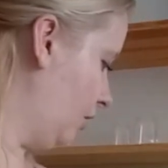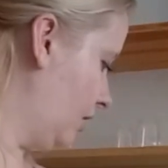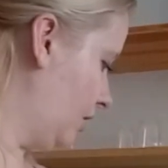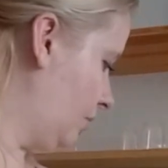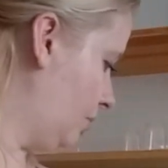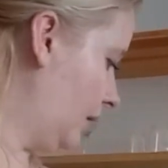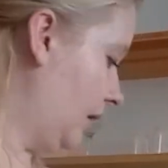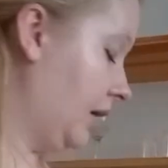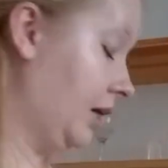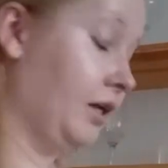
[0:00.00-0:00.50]
gonna
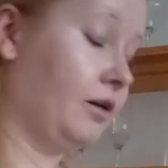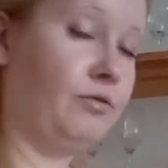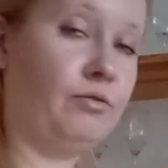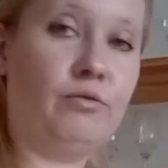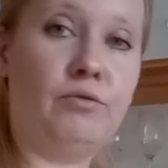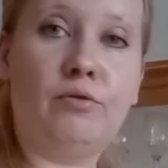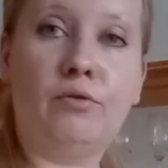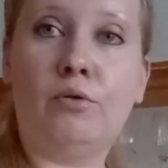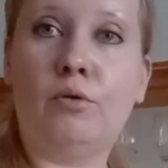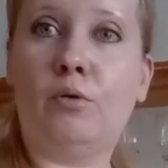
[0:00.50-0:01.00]
bake it
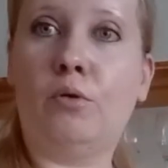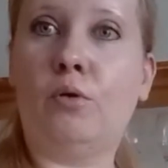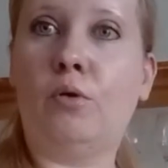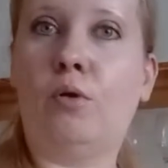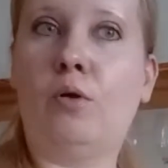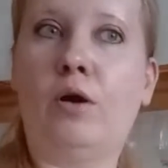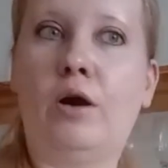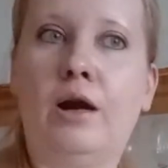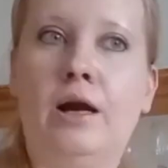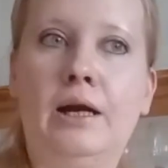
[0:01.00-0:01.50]

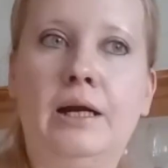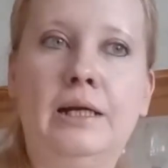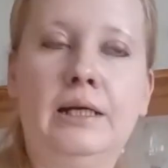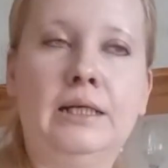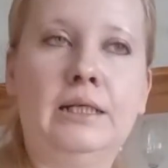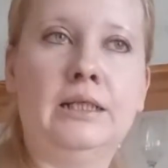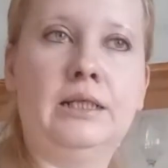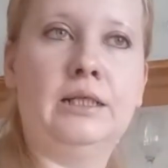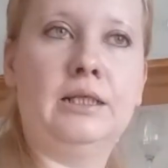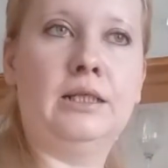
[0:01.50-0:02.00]
for,
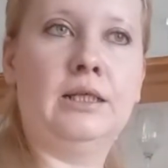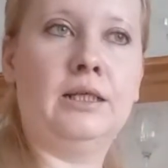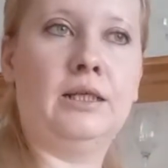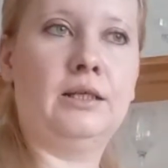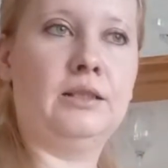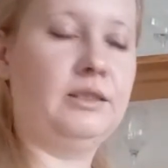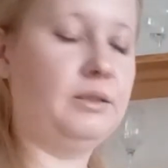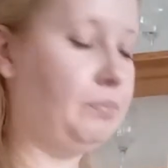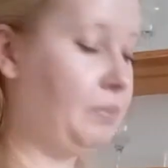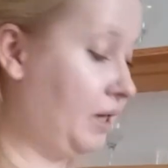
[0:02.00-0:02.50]

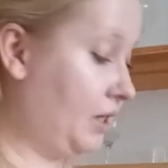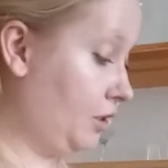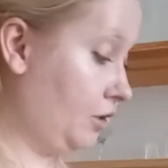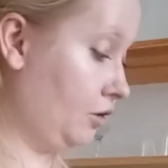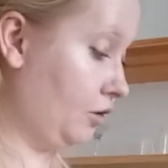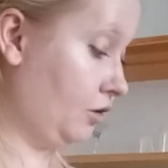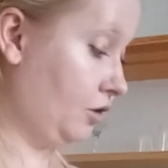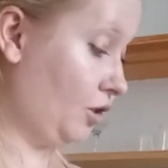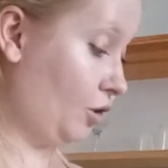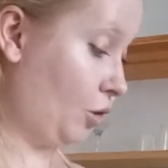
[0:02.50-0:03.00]
depending
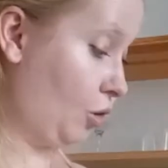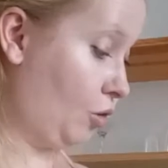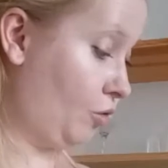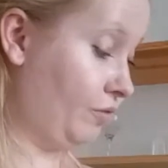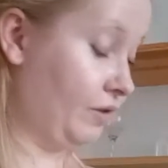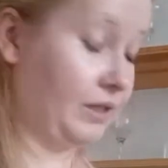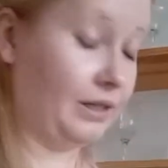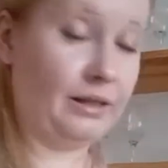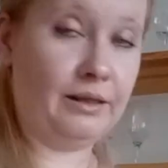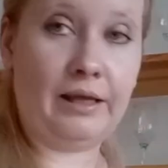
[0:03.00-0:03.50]
on your
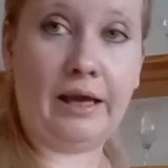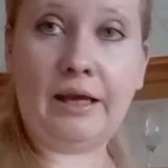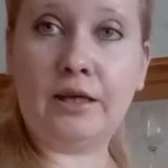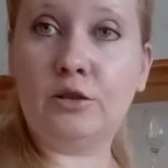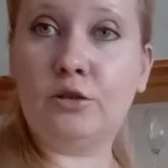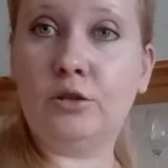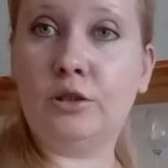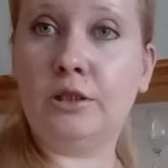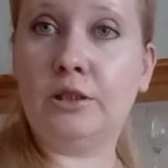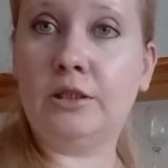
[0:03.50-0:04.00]
oven,
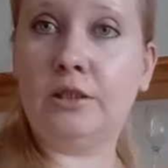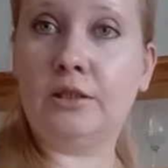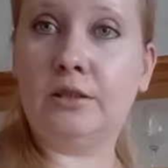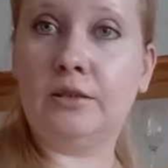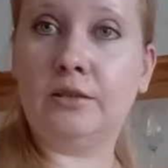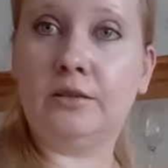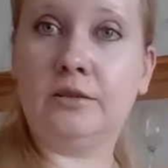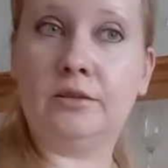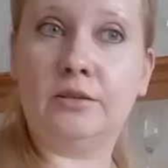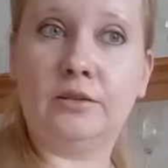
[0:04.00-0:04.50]
electric,
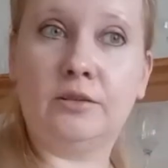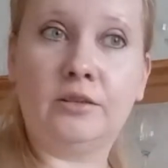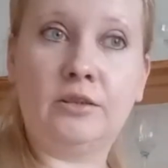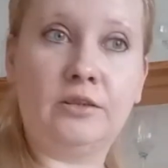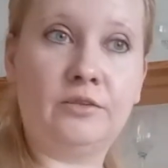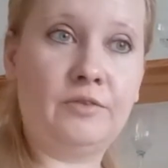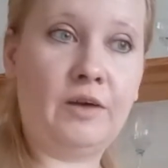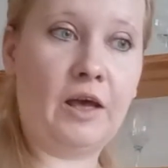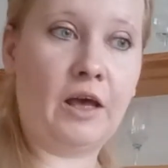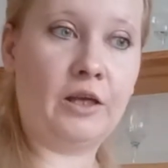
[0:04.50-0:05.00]

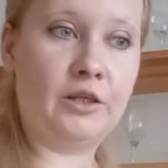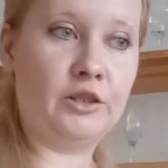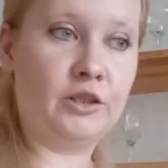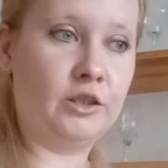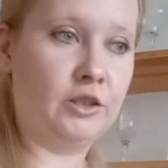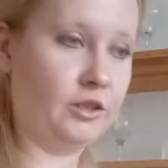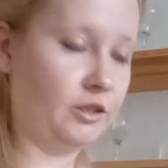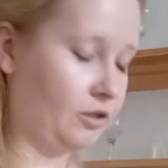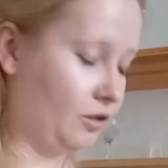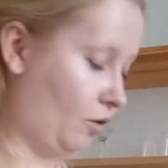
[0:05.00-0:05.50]

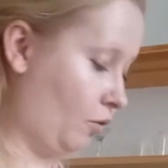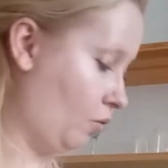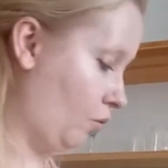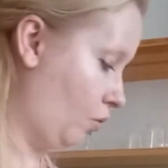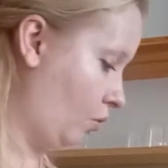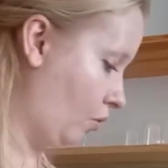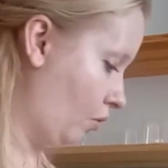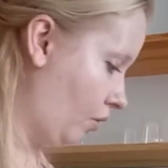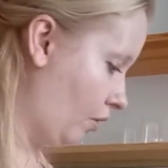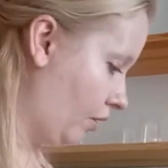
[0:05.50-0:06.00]
convection,
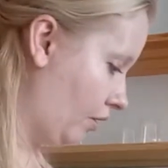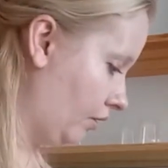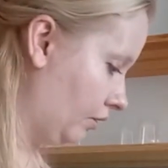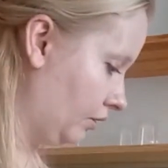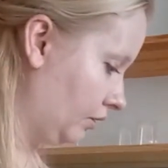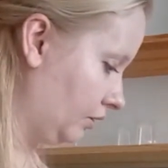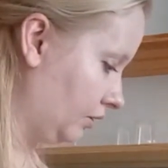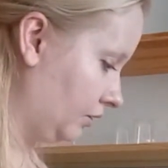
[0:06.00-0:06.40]
or